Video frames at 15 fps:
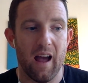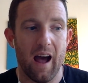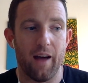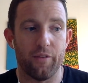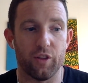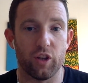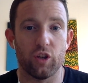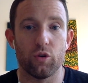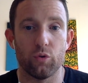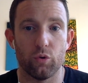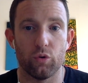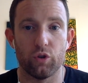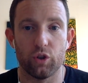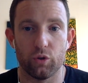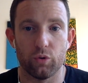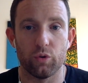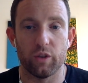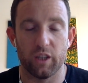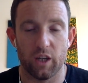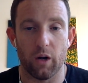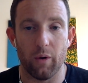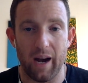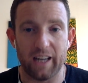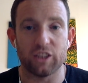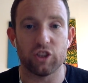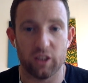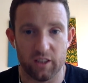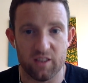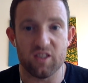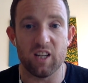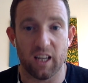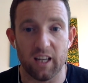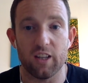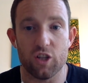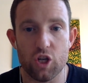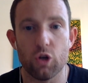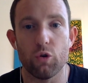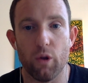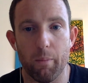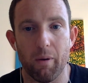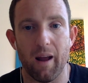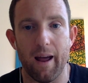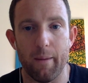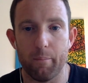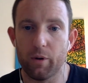and that you're you're you know actually sticking to the plan.